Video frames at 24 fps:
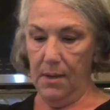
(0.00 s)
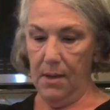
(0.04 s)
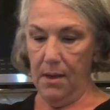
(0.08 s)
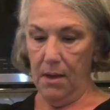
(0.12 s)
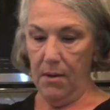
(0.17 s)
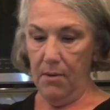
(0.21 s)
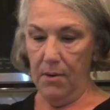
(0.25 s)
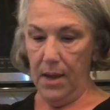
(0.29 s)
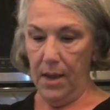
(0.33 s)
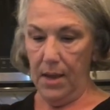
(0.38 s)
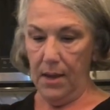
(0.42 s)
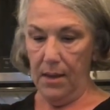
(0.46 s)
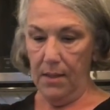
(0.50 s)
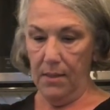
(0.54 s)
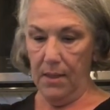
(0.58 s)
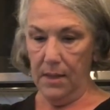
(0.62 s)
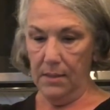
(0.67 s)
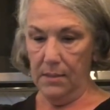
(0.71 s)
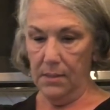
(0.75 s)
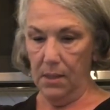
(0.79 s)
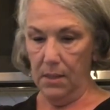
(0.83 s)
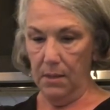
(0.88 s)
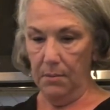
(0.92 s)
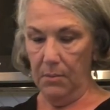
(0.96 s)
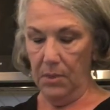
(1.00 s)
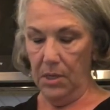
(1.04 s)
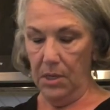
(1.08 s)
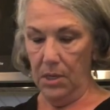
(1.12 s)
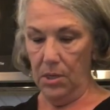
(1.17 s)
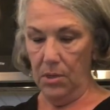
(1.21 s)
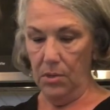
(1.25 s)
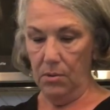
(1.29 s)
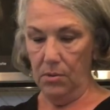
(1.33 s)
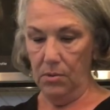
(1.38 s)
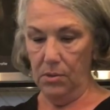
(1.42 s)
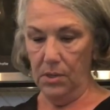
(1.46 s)
All right, that's all I'm going to
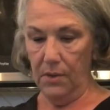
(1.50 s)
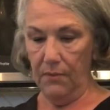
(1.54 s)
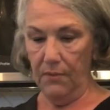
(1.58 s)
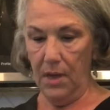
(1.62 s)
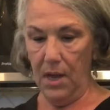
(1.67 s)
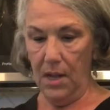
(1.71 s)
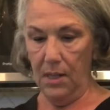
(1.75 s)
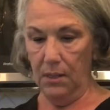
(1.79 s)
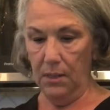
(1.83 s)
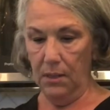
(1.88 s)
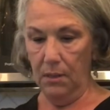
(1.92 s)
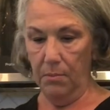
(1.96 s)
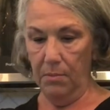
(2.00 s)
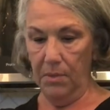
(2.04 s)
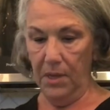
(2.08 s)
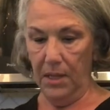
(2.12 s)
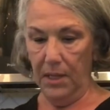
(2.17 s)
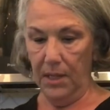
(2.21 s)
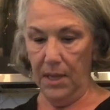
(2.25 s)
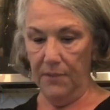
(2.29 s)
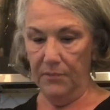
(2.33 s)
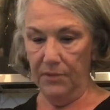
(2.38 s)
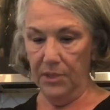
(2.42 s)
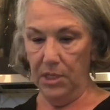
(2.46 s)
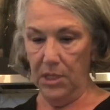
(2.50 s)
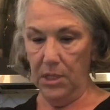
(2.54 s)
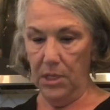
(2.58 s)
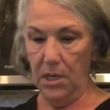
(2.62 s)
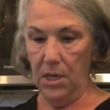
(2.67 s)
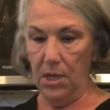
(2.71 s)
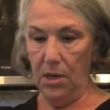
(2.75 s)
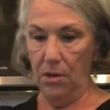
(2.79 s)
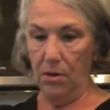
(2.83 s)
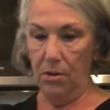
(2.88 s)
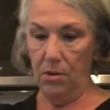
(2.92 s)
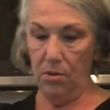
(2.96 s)
use. I've got a little bit left in
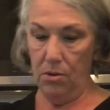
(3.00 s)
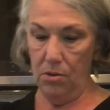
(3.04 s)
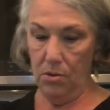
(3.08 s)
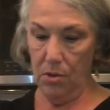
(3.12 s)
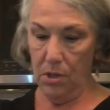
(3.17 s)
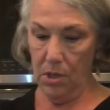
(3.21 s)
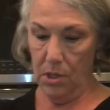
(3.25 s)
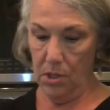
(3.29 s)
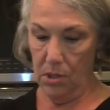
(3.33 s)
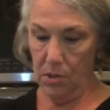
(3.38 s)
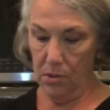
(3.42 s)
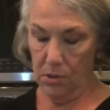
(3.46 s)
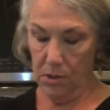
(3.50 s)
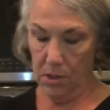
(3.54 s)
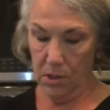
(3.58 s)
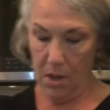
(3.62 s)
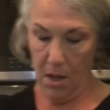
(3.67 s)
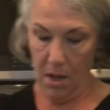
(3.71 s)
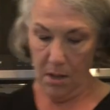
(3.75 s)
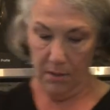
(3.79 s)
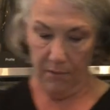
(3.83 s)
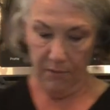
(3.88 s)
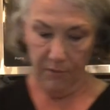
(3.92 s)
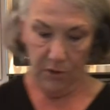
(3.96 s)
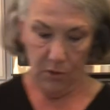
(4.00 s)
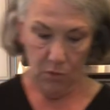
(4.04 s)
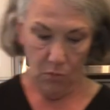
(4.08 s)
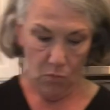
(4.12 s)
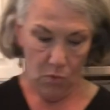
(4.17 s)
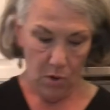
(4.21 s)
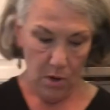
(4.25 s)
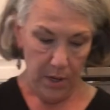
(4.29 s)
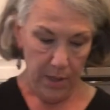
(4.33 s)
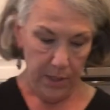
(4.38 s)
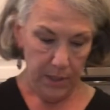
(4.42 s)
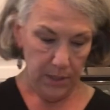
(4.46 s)
here. You could use it all if you
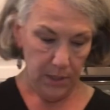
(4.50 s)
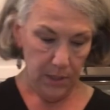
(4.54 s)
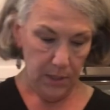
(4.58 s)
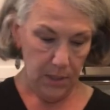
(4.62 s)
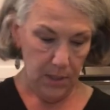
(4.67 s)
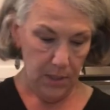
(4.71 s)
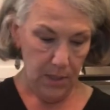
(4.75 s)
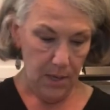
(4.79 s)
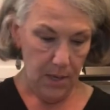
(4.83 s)
want,